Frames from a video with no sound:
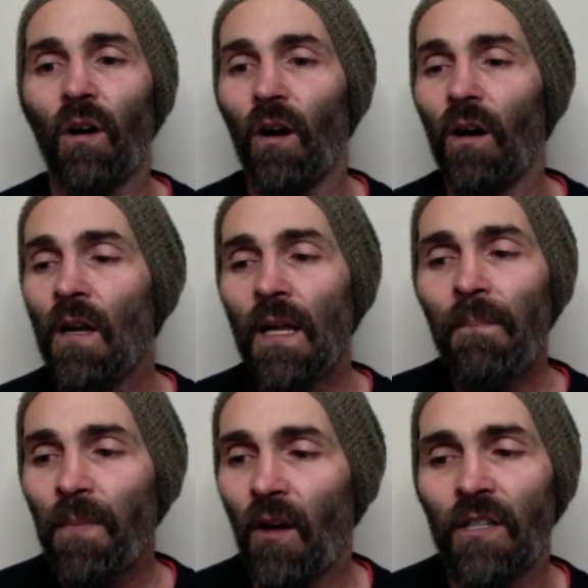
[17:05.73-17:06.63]
or
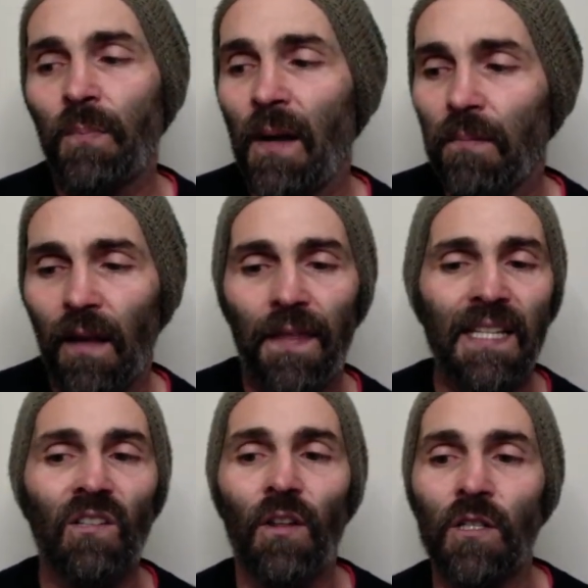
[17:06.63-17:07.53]
those people are
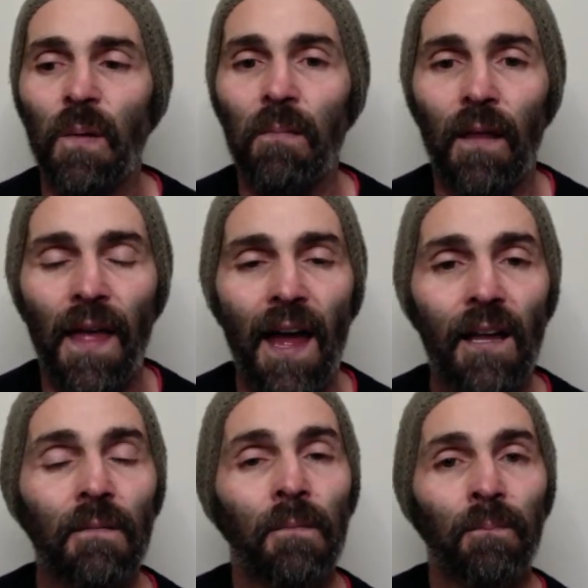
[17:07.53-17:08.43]
this or those people are
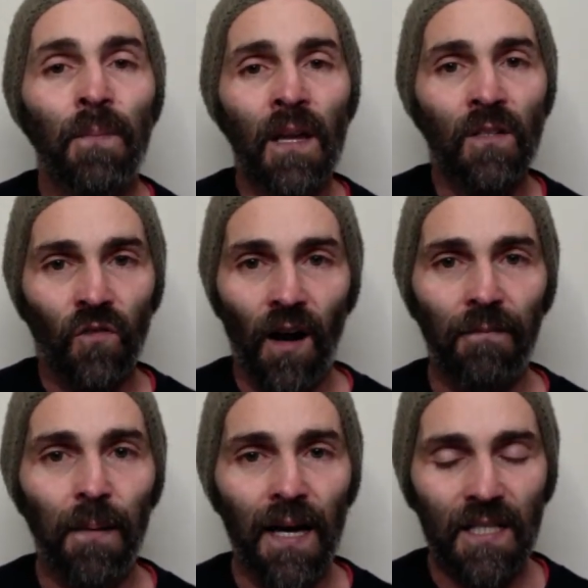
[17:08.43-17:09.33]
that,
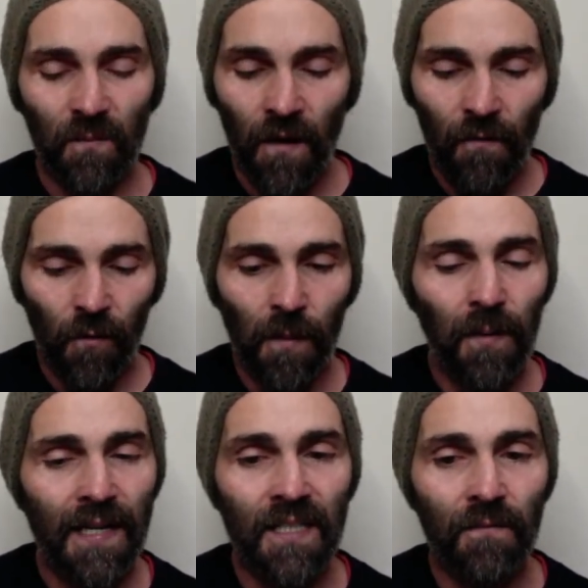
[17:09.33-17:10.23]
drive past from a
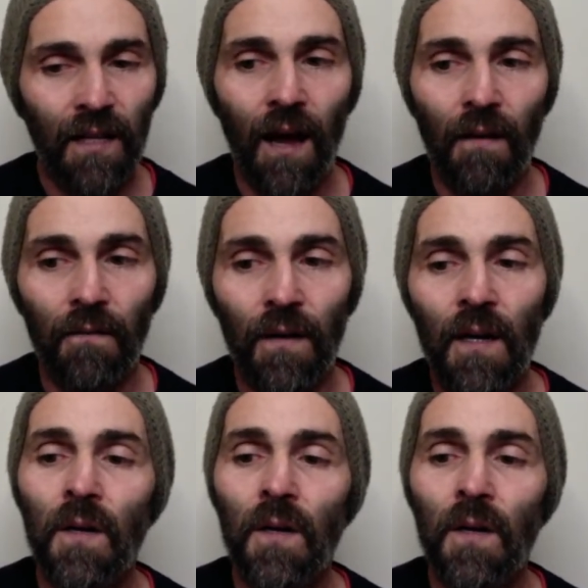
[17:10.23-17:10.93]
place of love.